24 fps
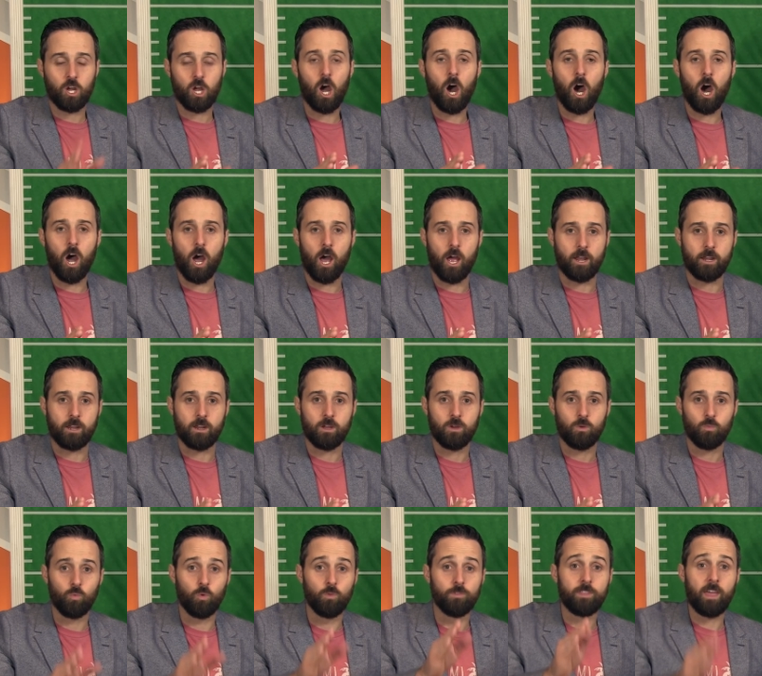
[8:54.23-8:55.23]
Con:
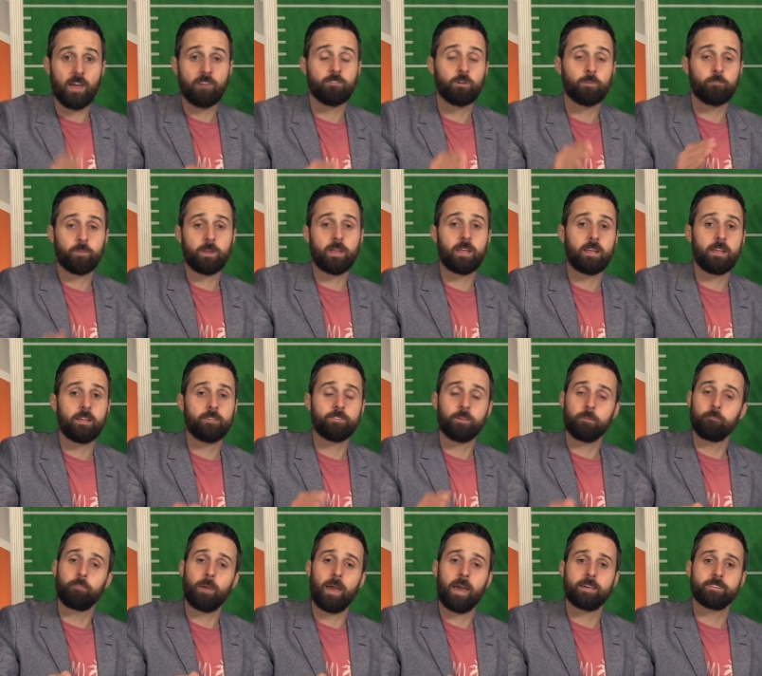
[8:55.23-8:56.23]
will never be
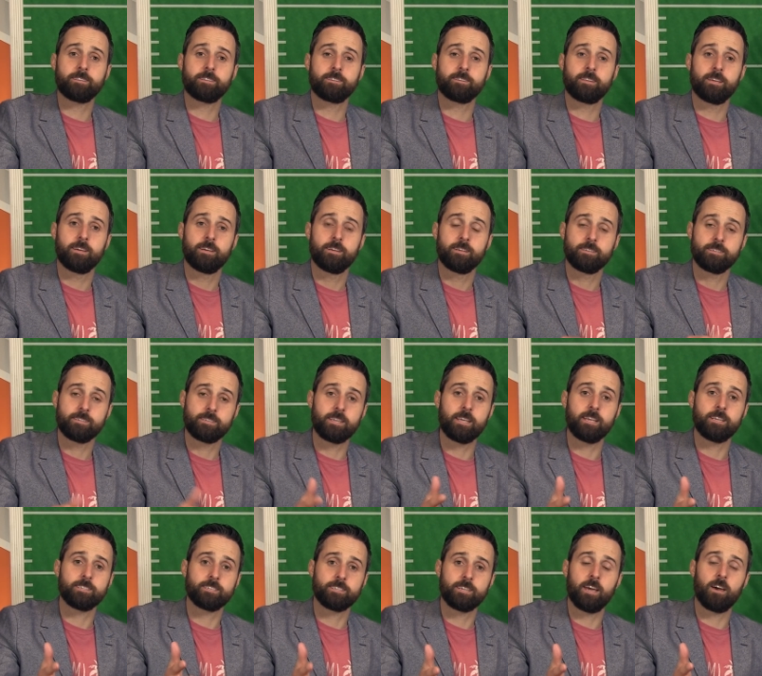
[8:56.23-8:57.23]
the best
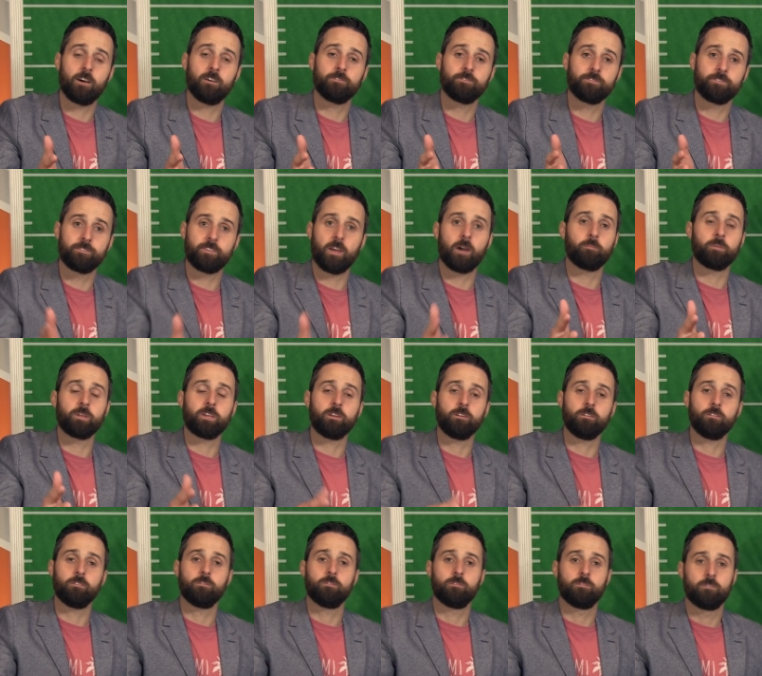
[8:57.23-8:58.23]
Denzel W.